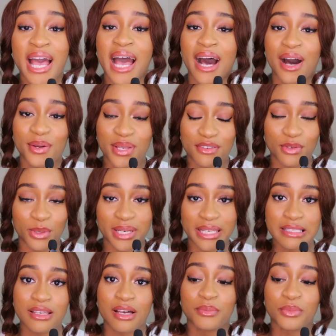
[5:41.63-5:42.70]
I'll give you an
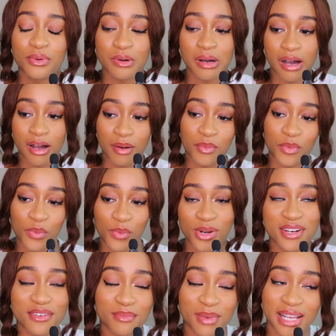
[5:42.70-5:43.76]
example. One
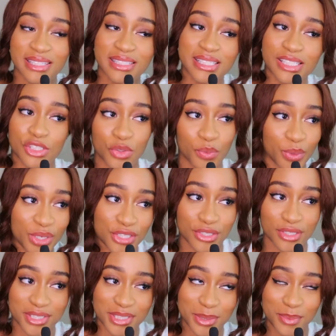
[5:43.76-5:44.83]
of my
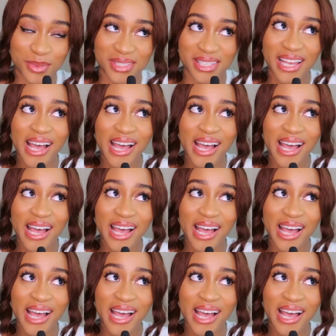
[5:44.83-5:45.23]
situationships,